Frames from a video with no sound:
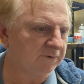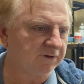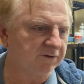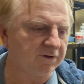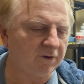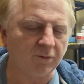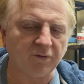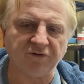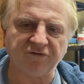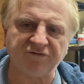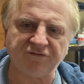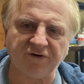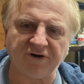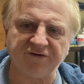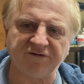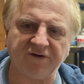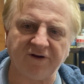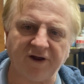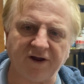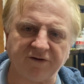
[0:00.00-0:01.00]
want to
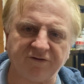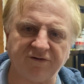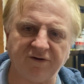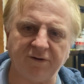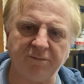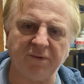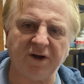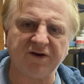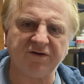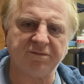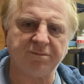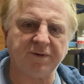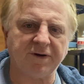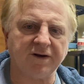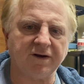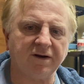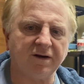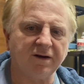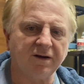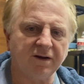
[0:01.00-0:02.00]
stretch it out too much, but
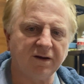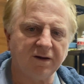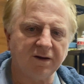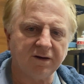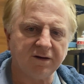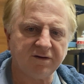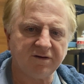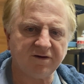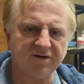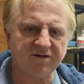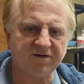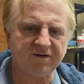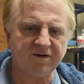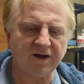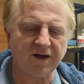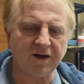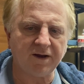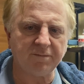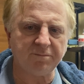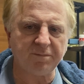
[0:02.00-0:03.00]
just
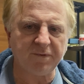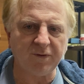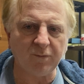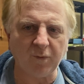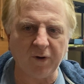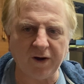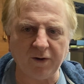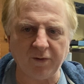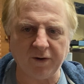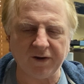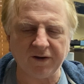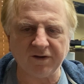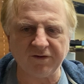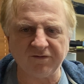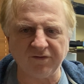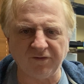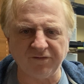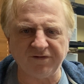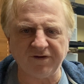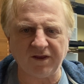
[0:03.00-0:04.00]
be wary.
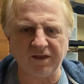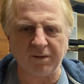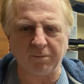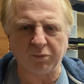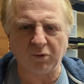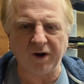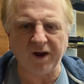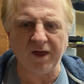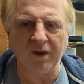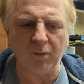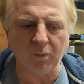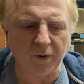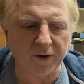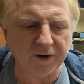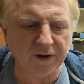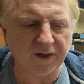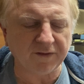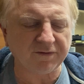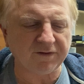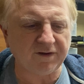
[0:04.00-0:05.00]
There's also the brown
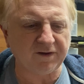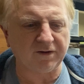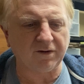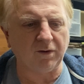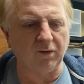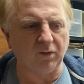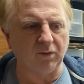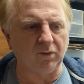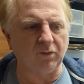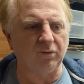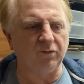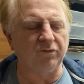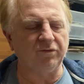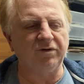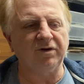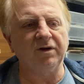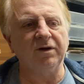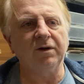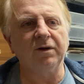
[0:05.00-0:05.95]
one out there called